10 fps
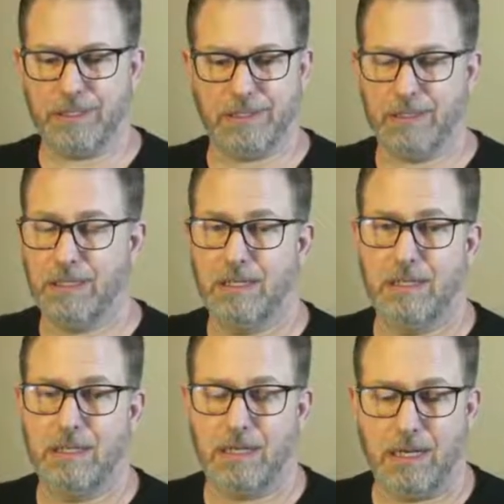And
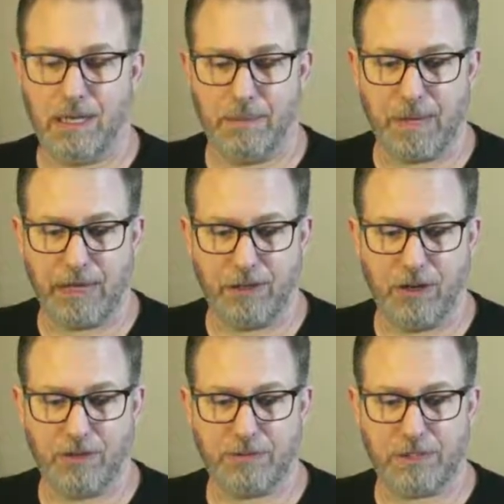I don't
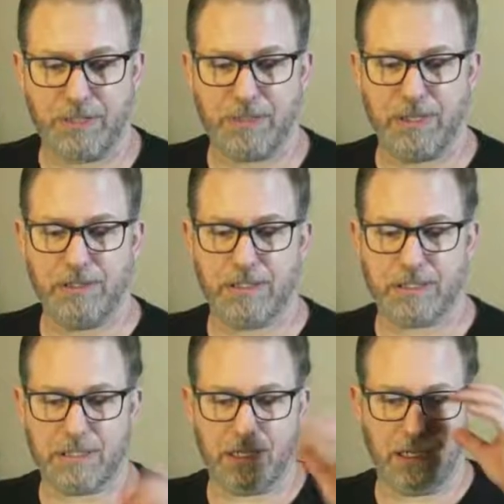know if JP
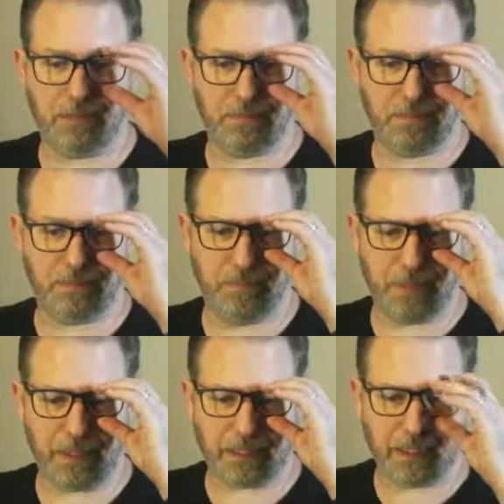just
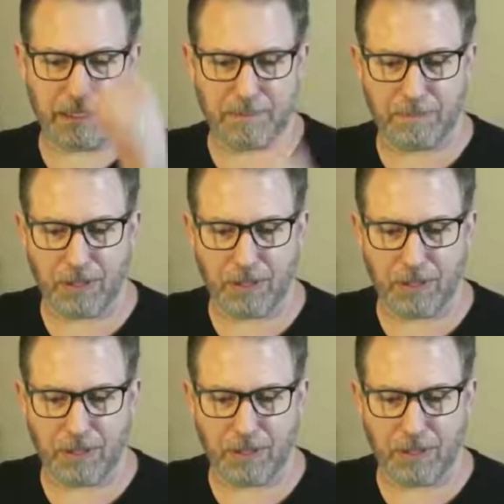picked that up.